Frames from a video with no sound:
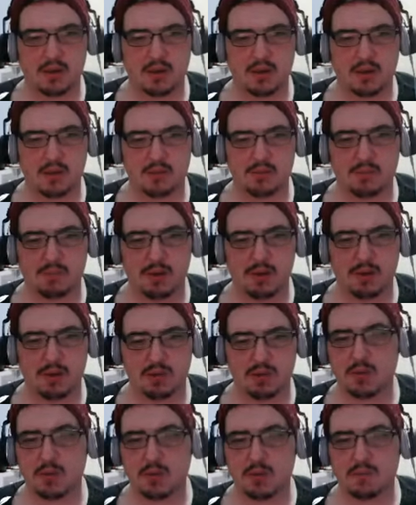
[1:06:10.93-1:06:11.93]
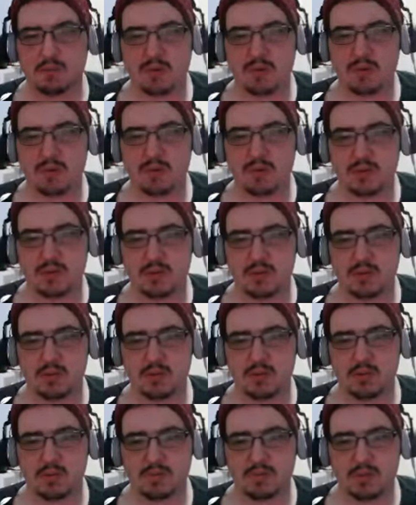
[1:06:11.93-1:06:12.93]
Oh, there's a go. There's a
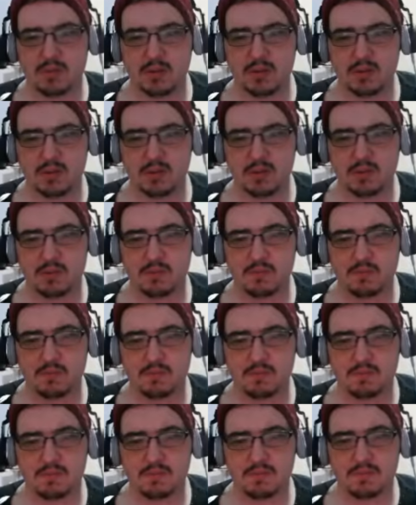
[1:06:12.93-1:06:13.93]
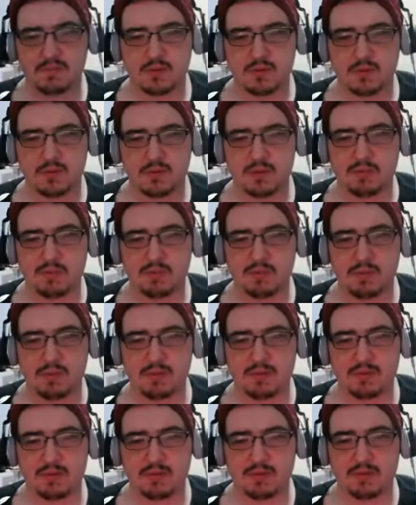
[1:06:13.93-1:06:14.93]
go. 2
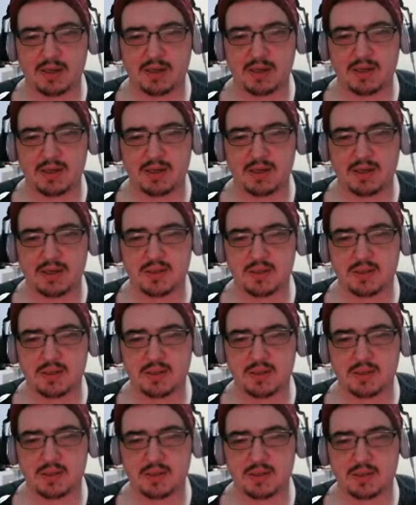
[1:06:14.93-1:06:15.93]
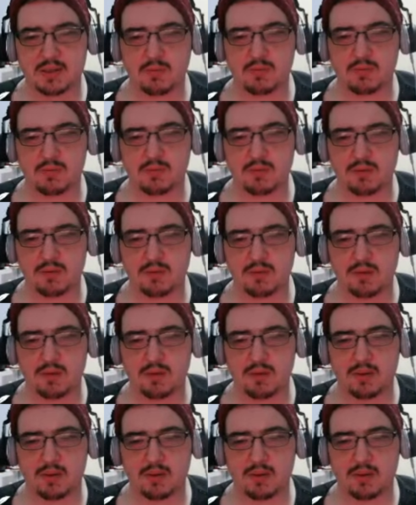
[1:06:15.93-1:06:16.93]
butterflies. Whoops, maybe.
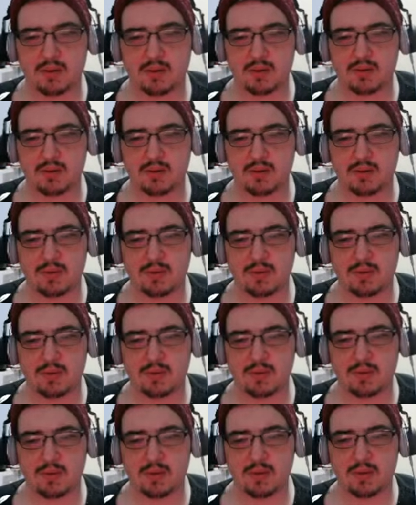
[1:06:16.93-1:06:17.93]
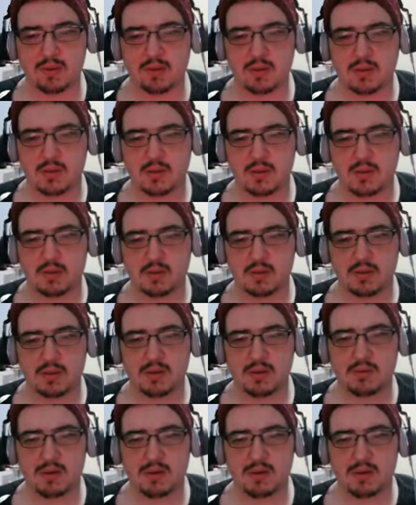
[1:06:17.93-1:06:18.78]
Come here. Come here.